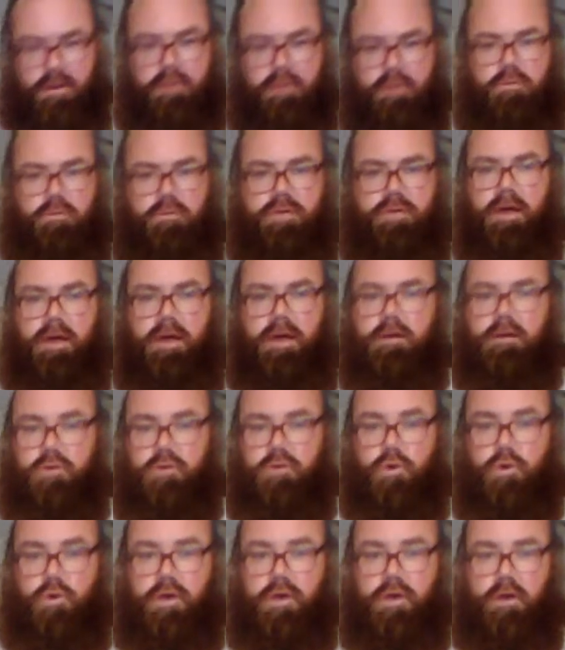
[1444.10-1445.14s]
It will tie
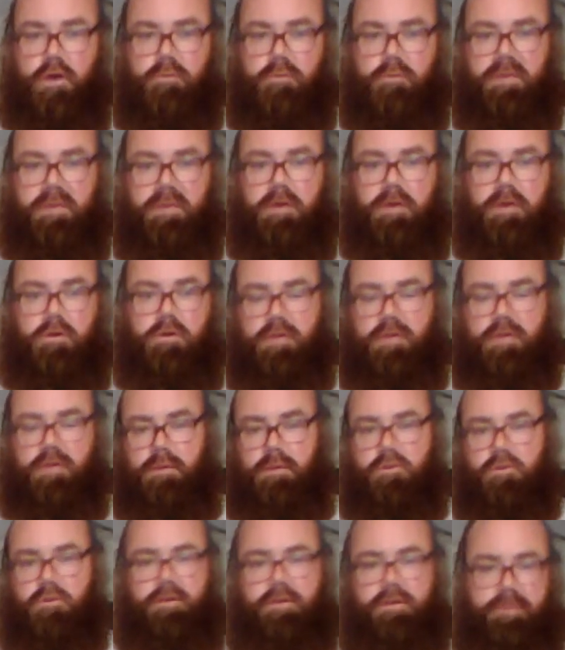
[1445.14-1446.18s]
onto a carabiner that
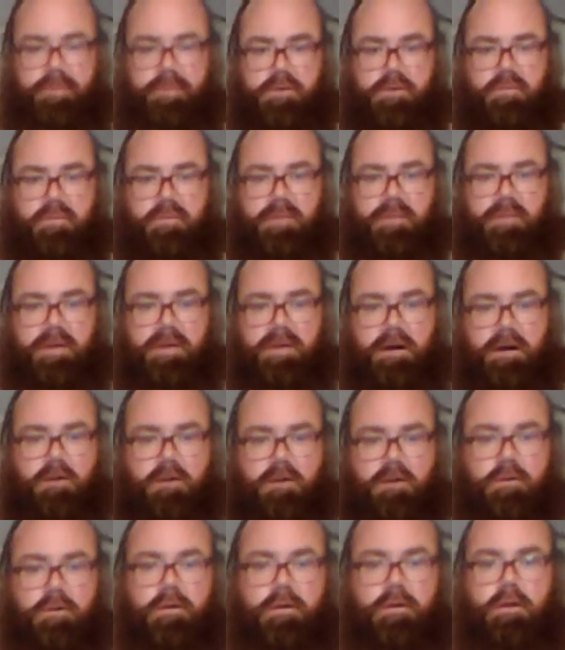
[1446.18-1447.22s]
will clip onto my
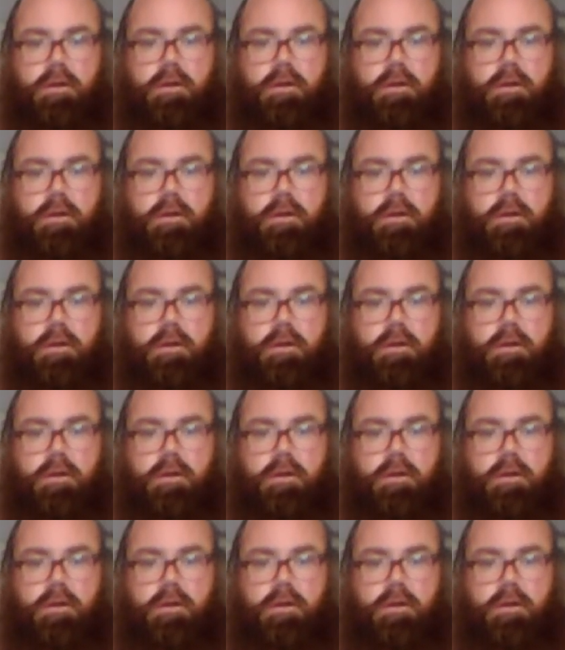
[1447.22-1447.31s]
belt.